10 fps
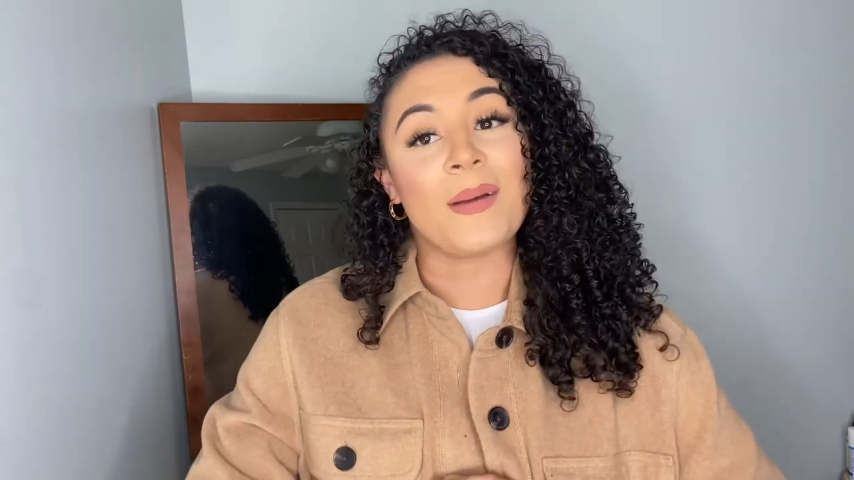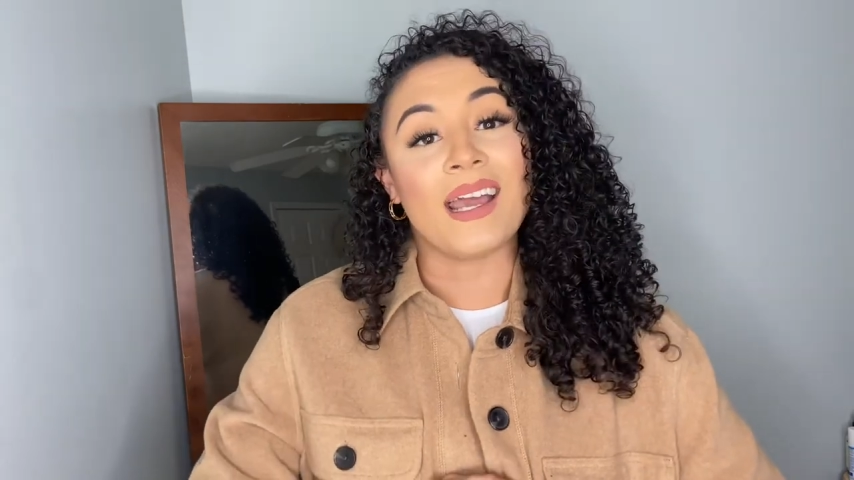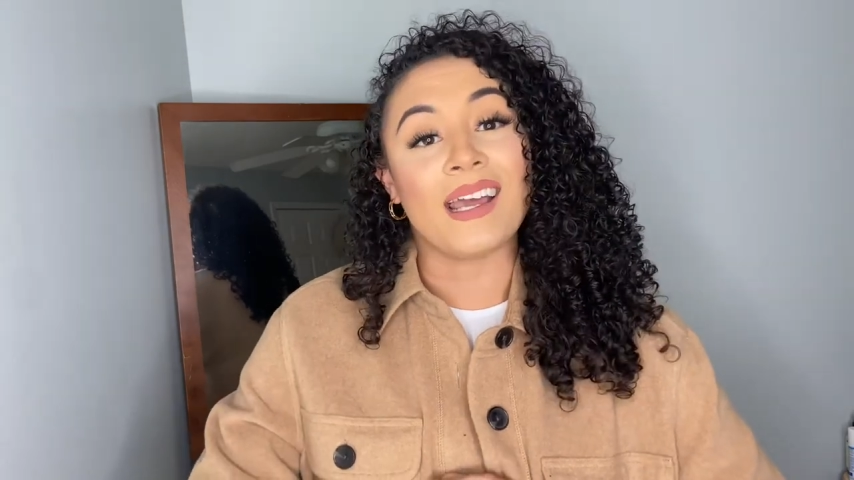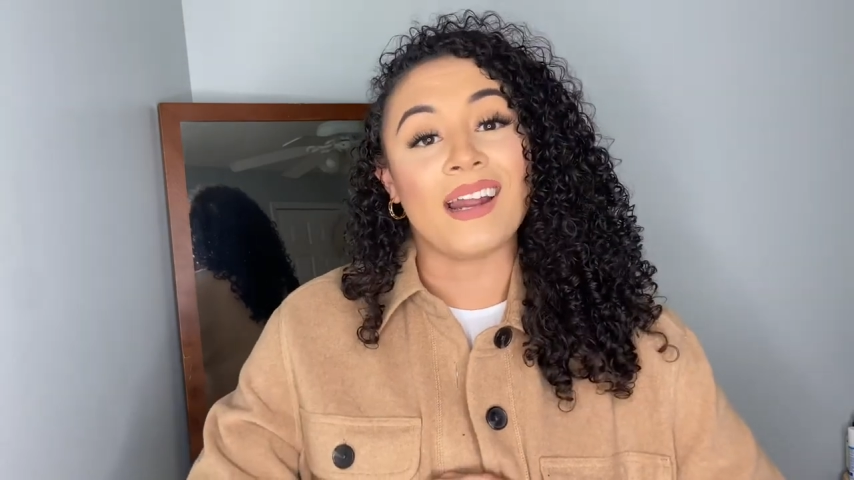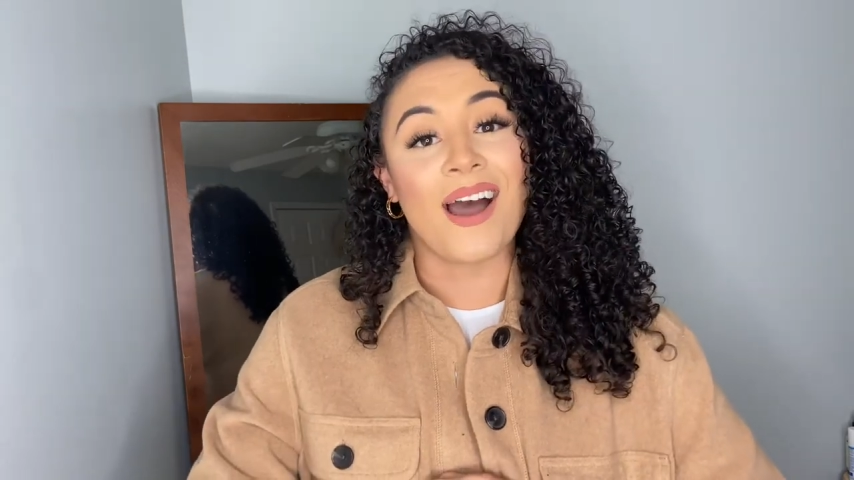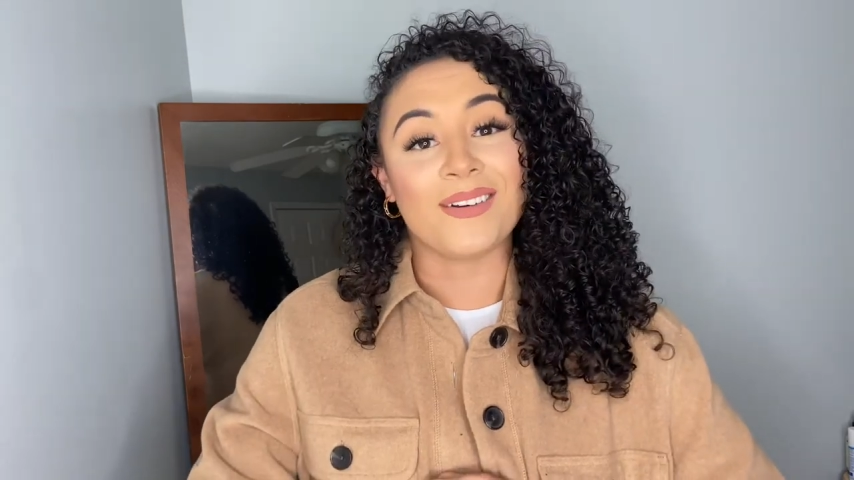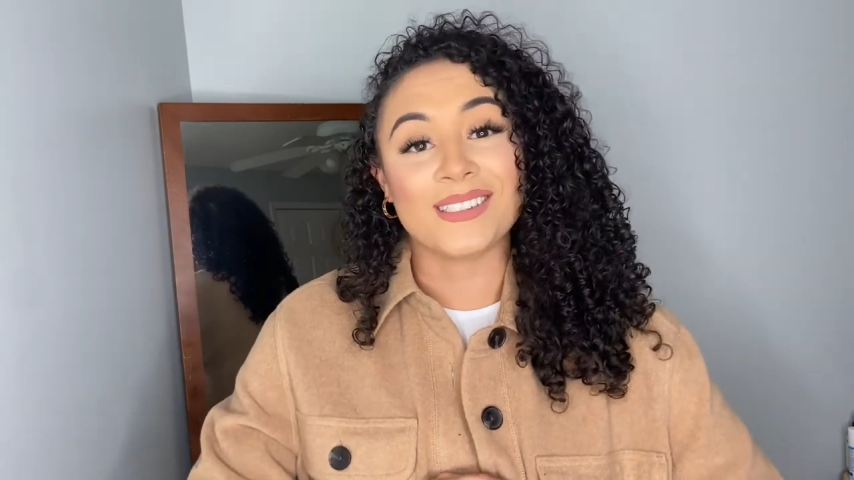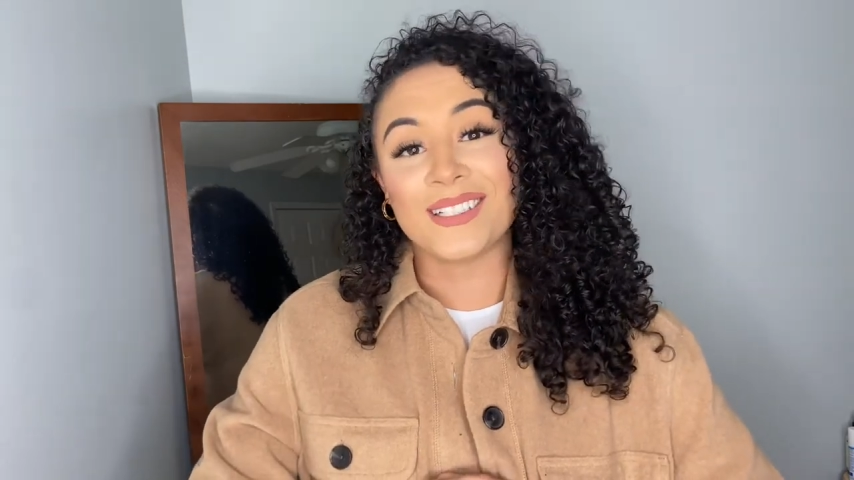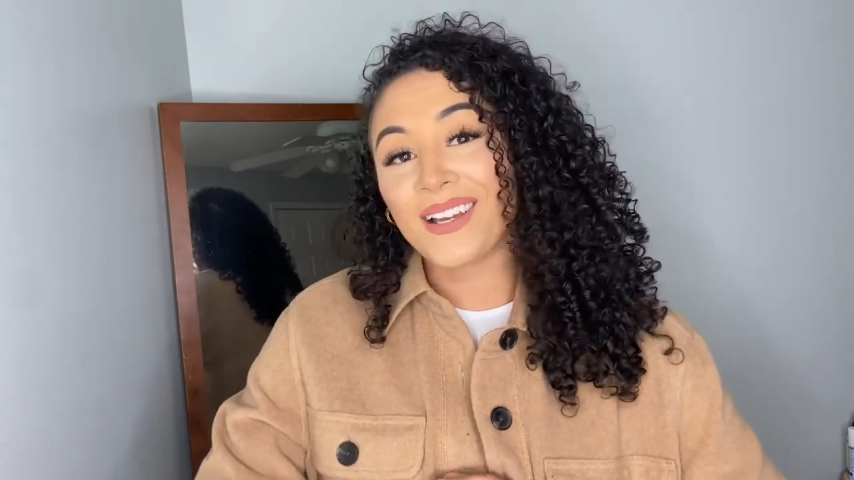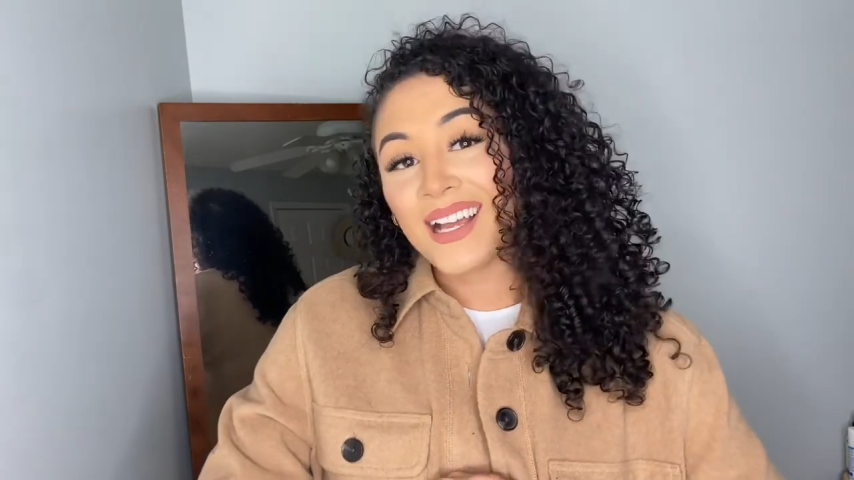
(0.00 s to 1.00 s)
and I will
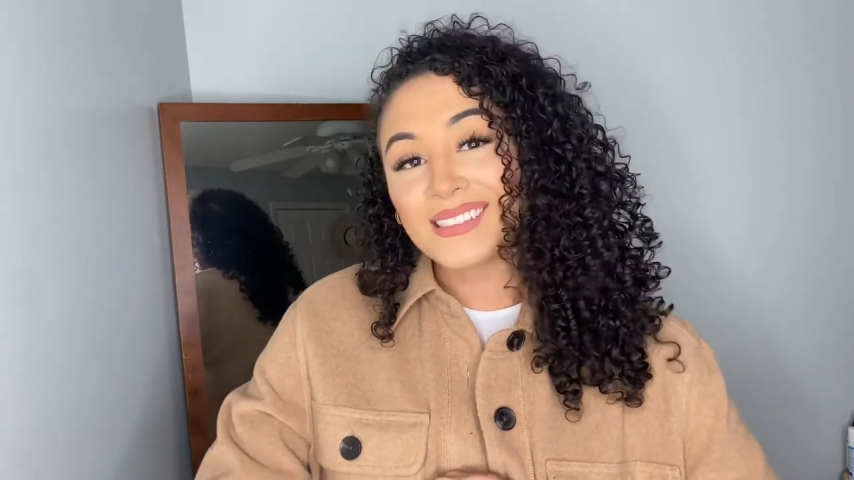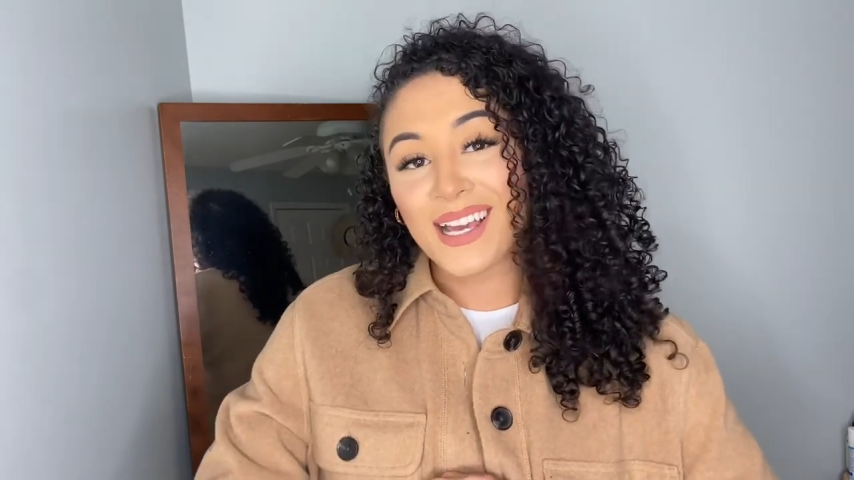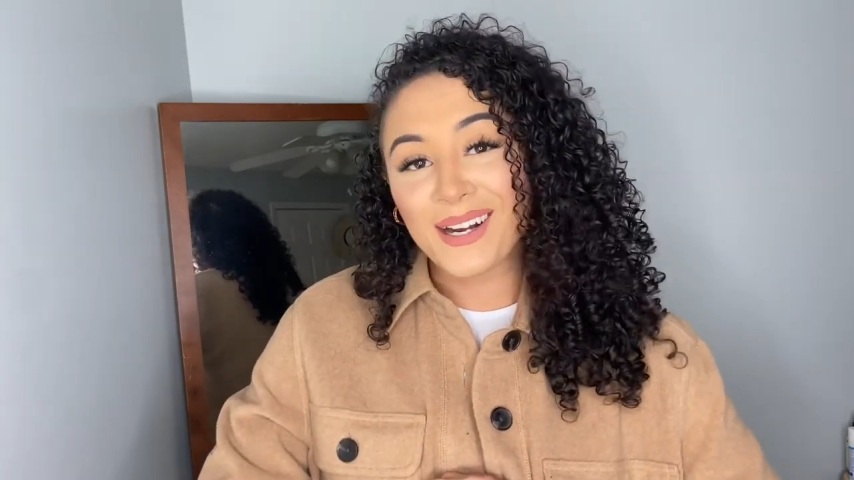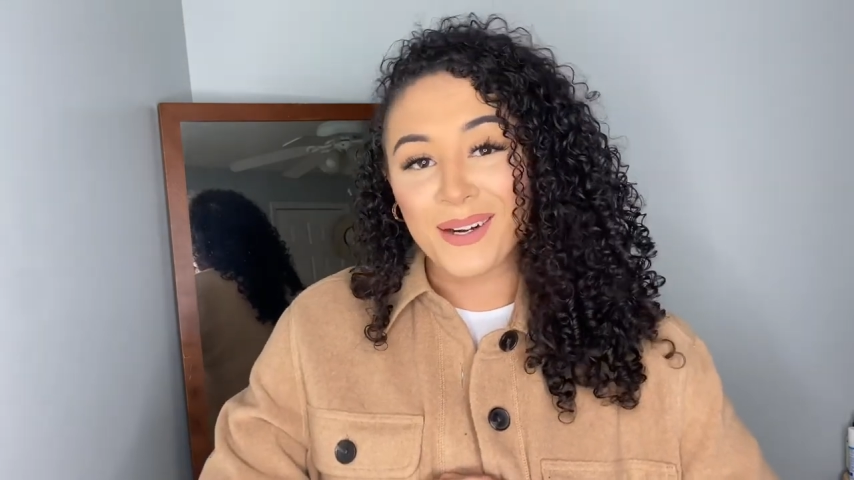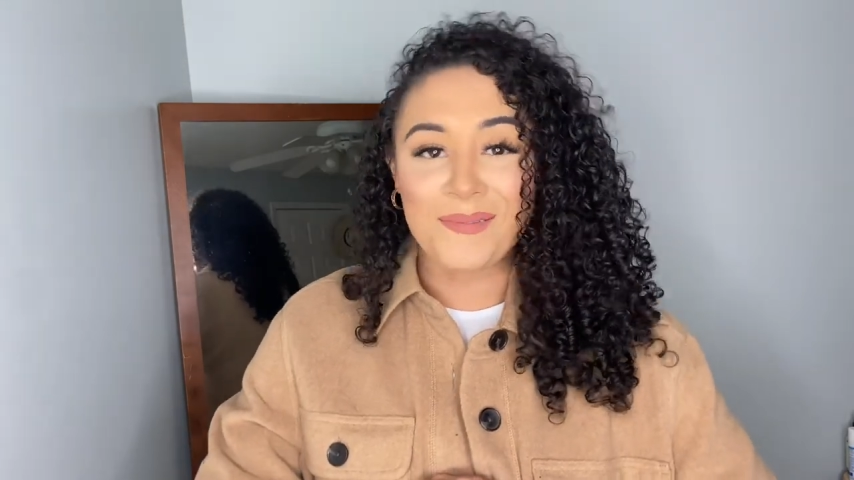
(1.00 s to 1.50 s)
see you guys later.